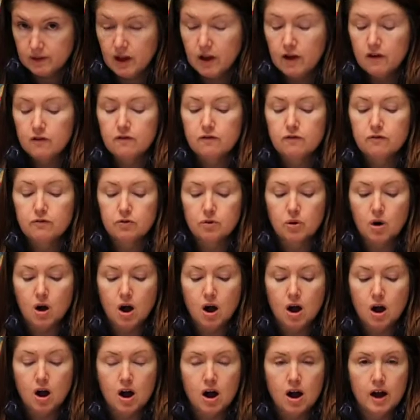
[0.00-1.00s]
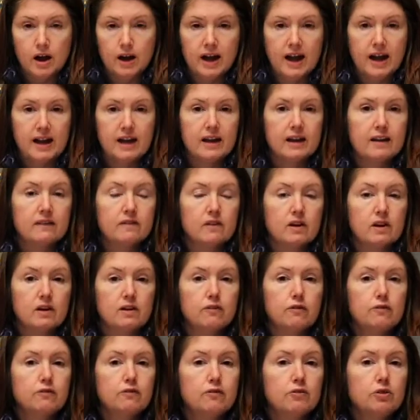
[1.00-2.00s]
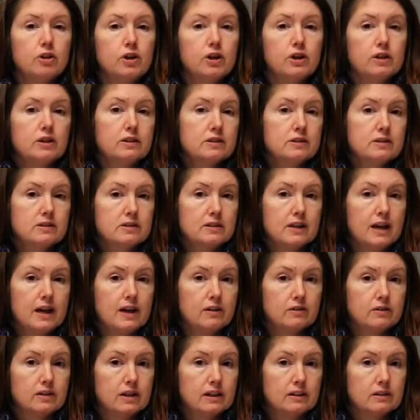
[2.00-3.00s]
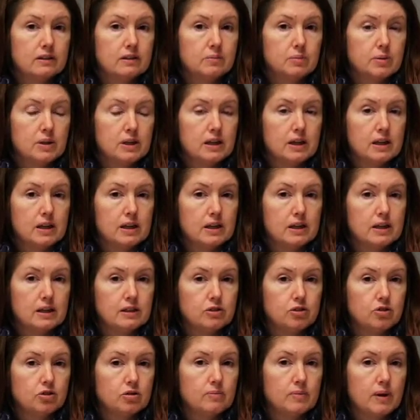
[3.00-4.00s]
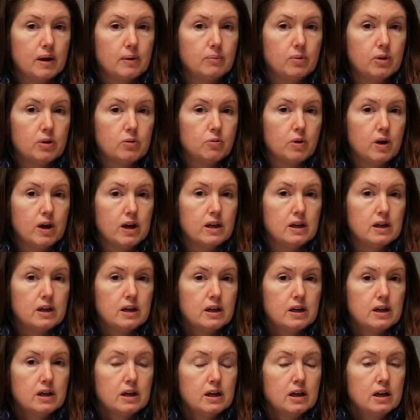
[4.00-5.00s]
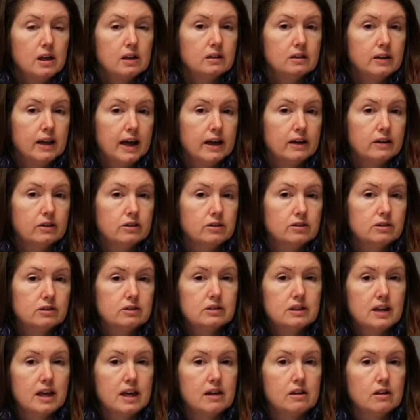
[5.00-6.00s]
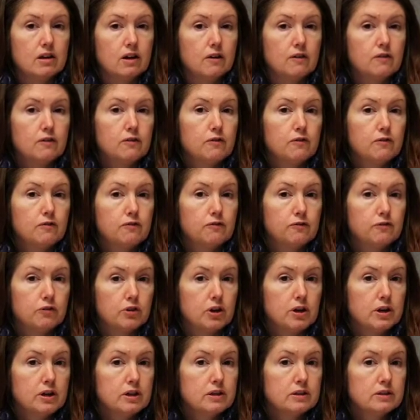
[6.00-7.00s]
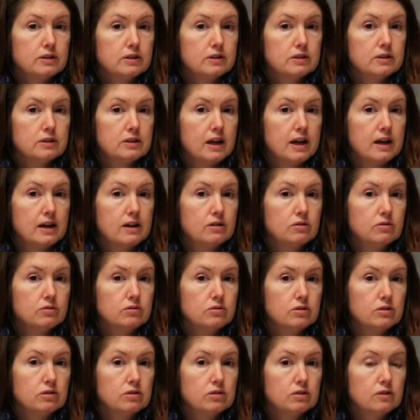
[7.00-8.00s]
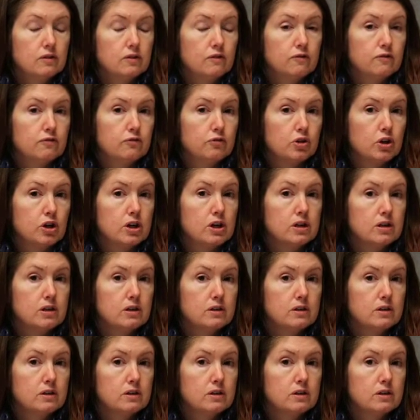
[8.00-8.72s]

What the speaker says: Frog. I had the fr sound at the beginning. Do you remember what letters say the fr sound? Fr.